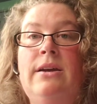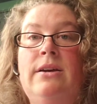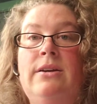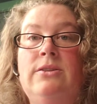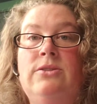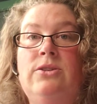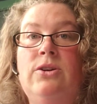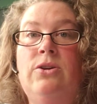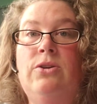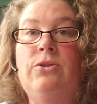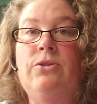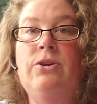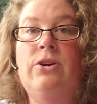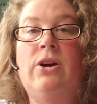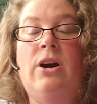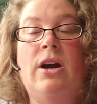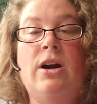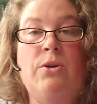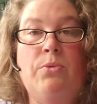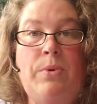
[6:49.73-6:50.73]
So there
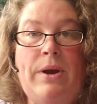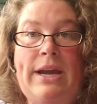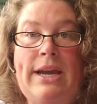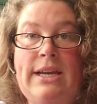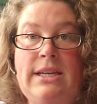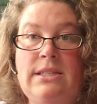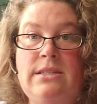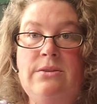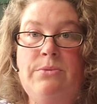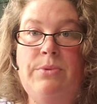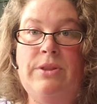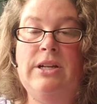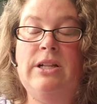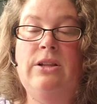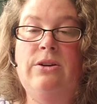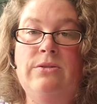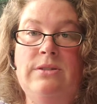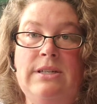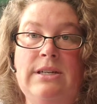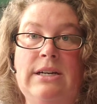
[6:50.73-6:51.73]
are ways with
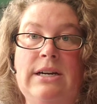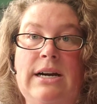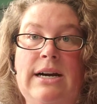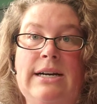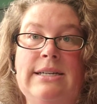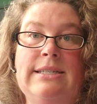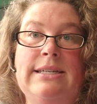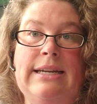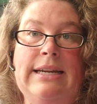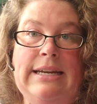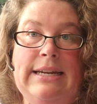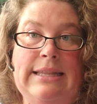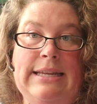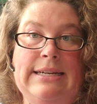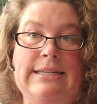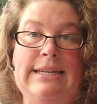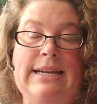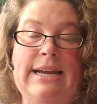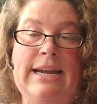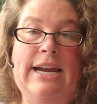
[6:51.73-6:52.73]
closing costs and getting
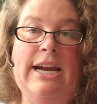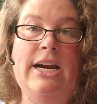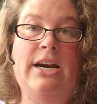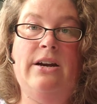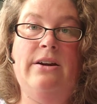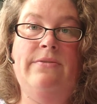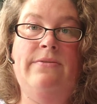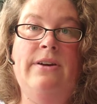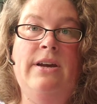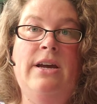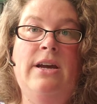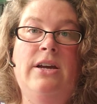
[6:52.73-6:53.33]
that taken care of.